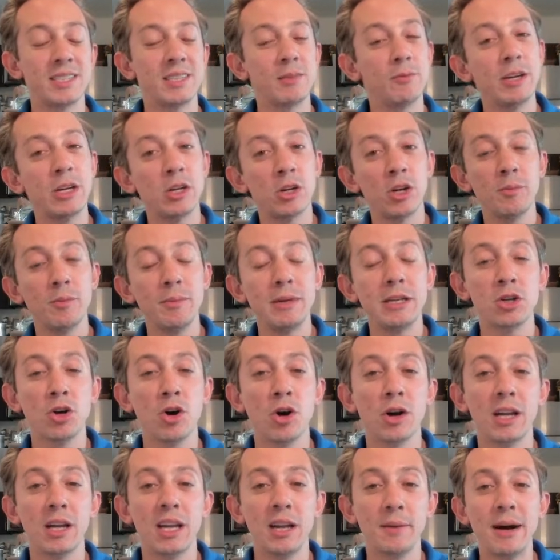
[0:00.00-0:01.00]
and we could be
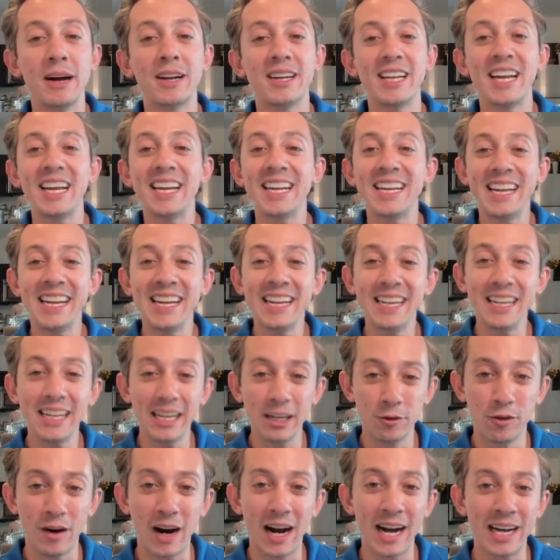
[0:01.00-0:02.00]
talking about a heat
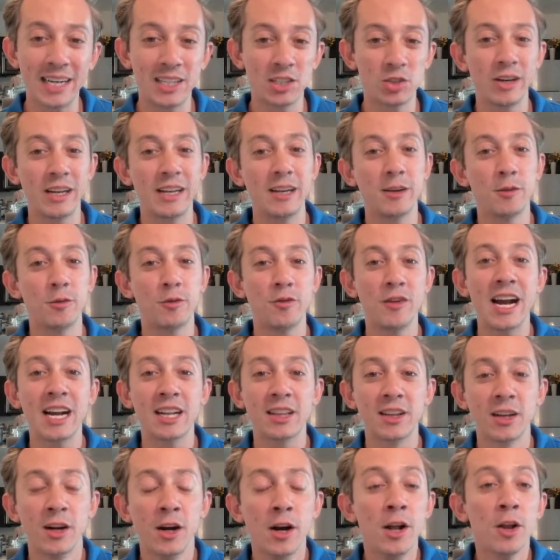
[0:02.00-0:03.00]
advisory in
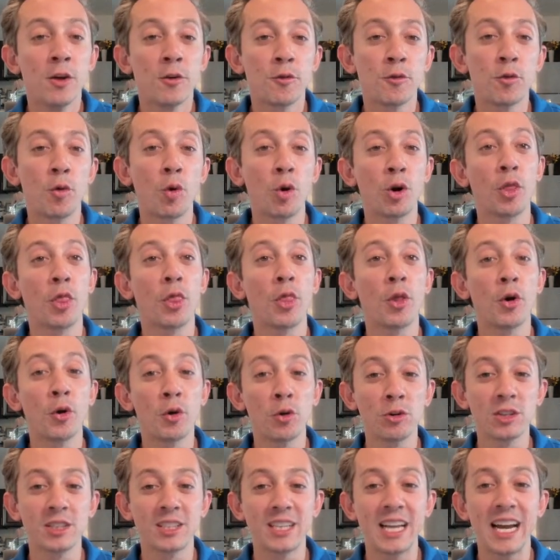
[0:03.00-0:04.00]
effect for
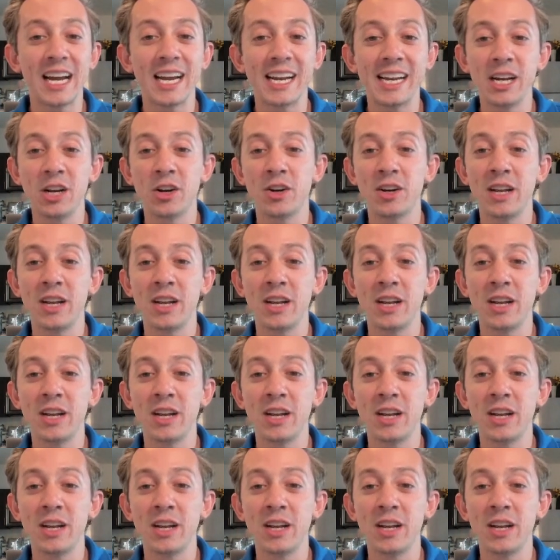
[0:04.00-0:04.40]
Thursday here.